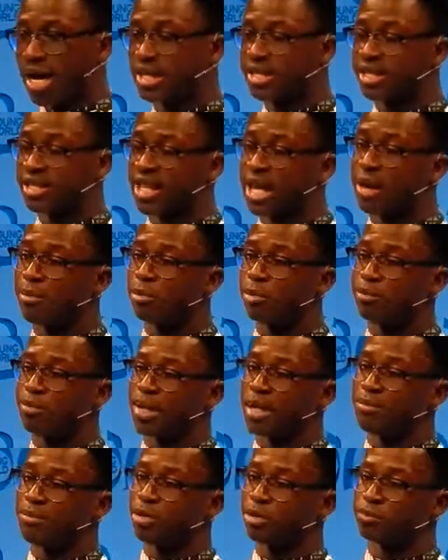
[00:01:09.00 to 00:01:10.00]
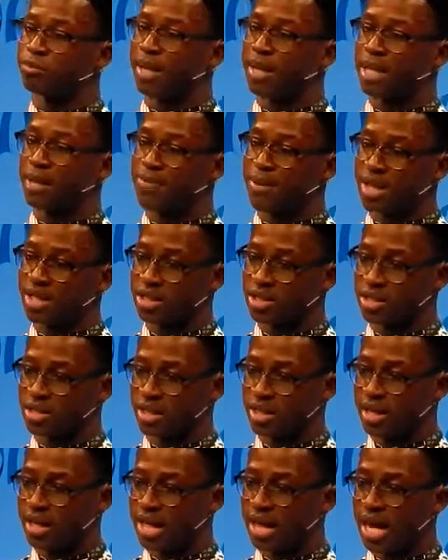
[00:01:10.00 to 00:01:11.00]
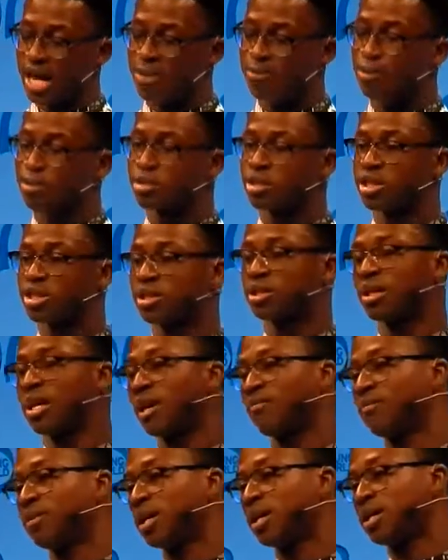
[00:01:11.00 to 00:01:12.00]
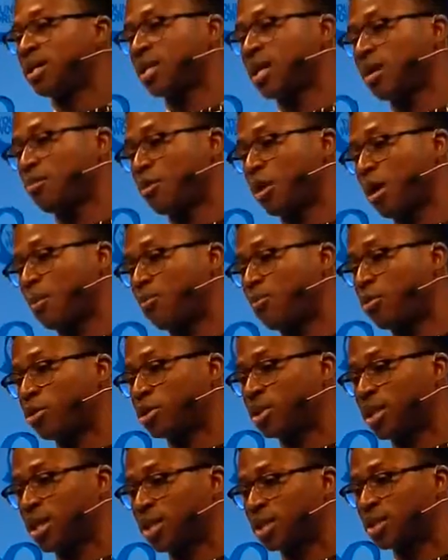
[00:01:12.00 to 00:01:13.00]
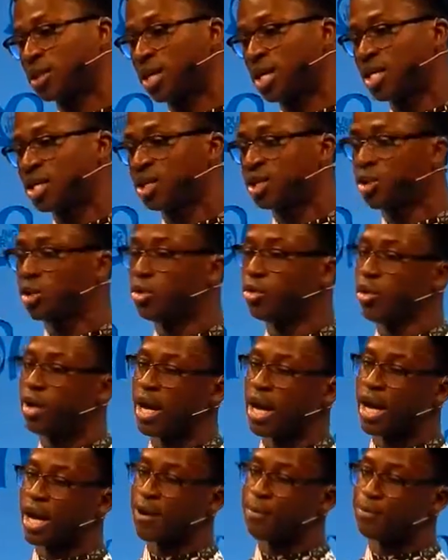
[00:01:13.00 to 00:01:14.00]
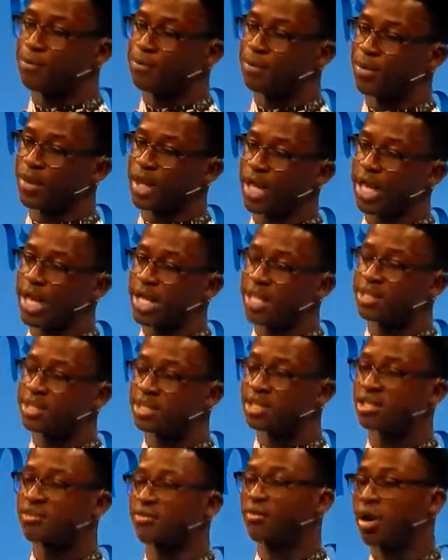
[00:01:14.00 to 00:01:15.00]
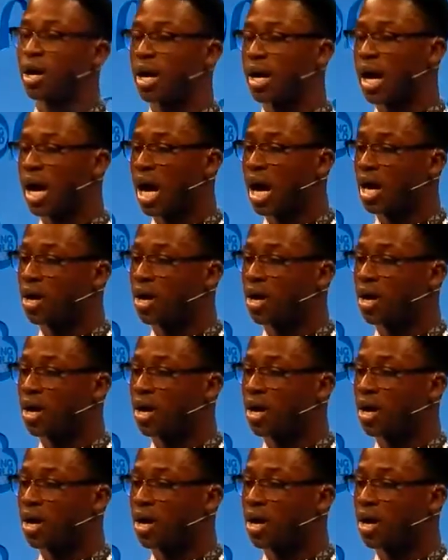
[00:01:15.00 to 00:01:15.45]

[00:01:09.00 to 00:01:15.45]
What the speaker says: It enabled me and built my capacity and position Lifeline Nehemiah Projects to intensify